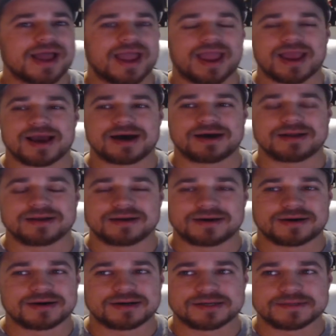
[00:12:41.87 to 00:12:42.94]
And
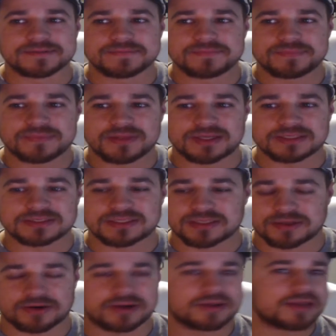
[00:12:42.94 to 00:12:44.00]
uh I said,
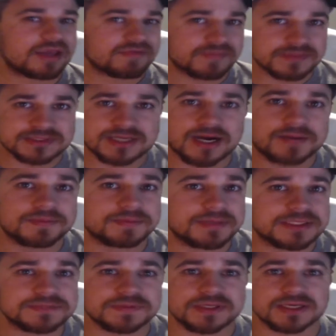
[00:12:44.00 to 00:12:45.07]
you know, I gave him his
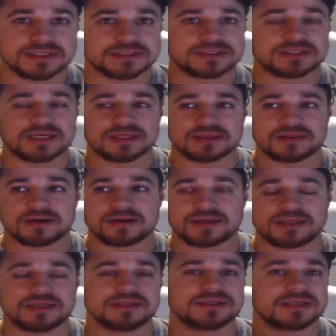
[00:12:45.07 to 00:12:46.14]
compliments because I thought
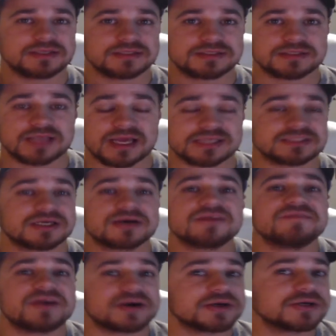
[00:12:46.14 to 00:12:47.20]
he has done a
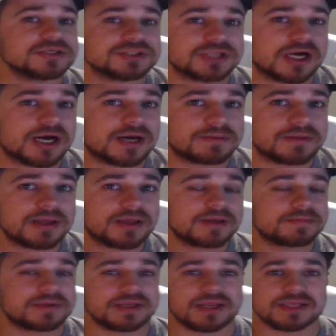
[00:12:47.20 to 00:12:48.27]
very good job
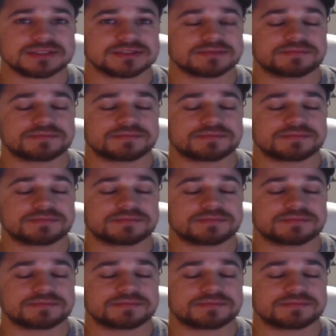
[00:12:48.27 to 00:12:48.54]
PA,